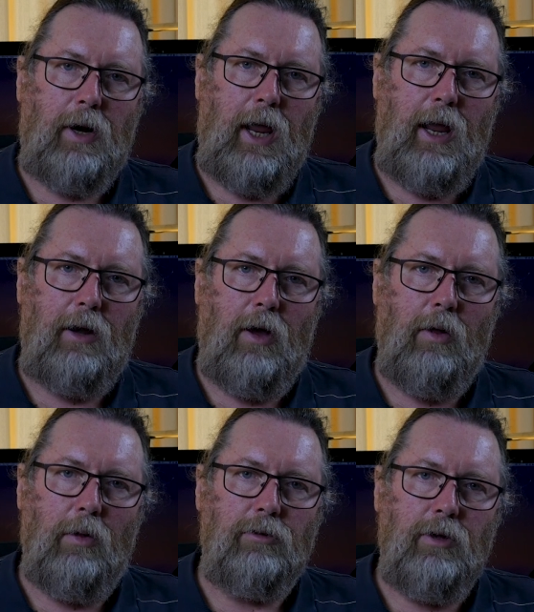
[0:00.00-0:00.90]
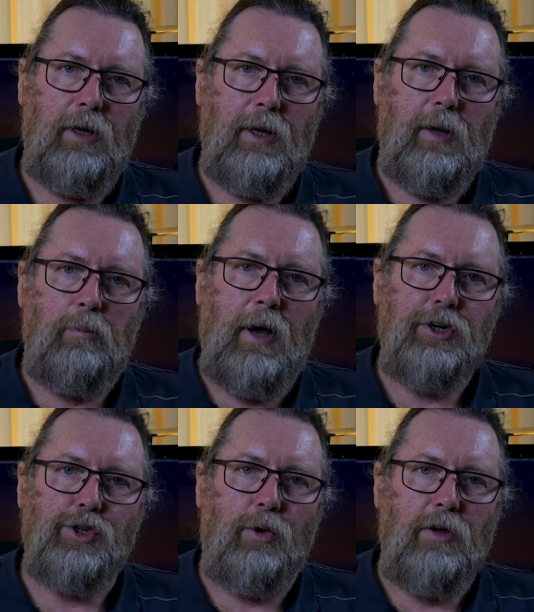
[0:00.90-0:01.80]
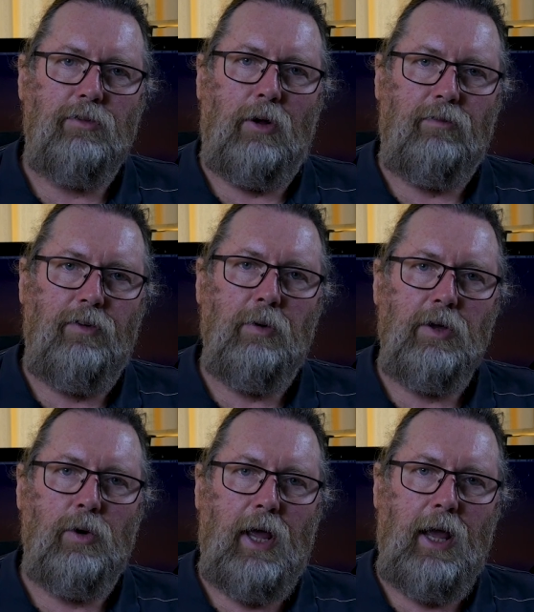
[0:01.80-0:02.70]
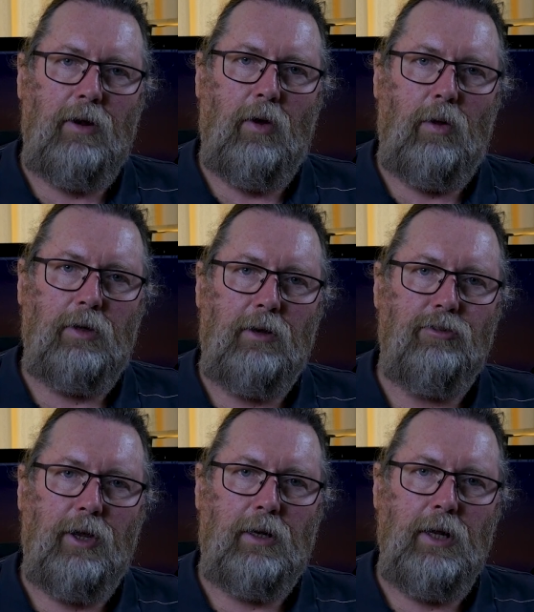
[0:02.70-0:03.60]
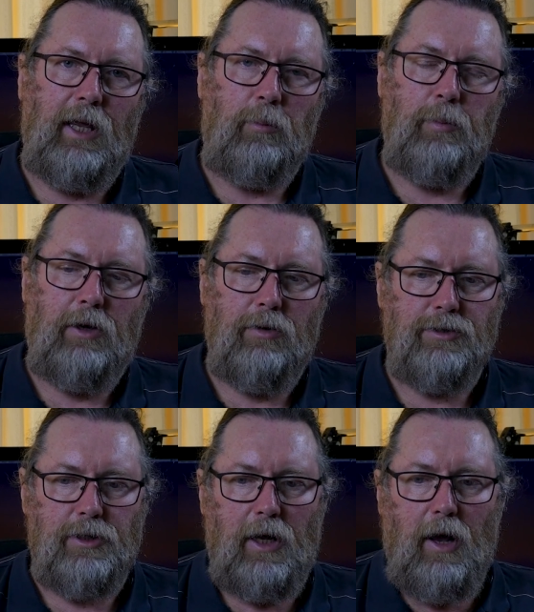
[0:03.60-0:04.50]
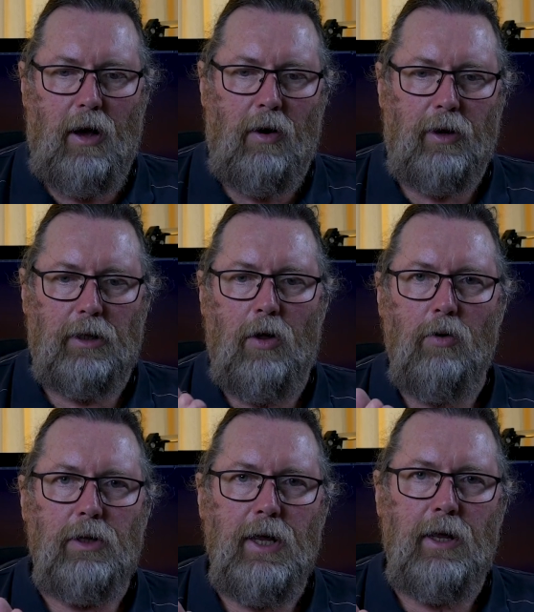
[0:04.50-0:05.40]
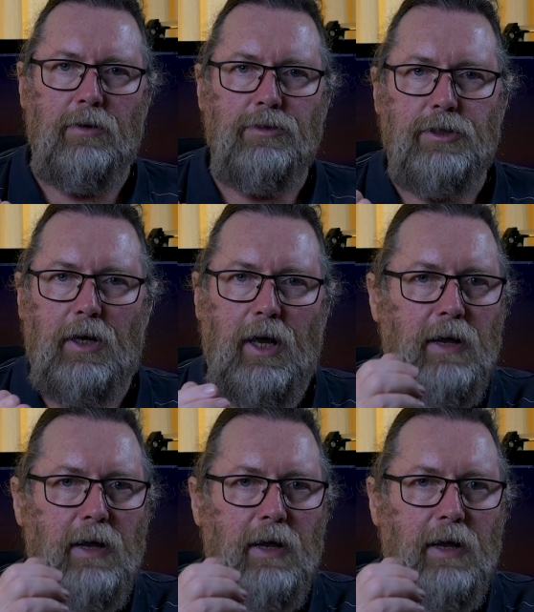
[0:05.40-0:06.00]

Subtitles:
a hand hold, make sure you've got very good hand holding technique, because on a long lens,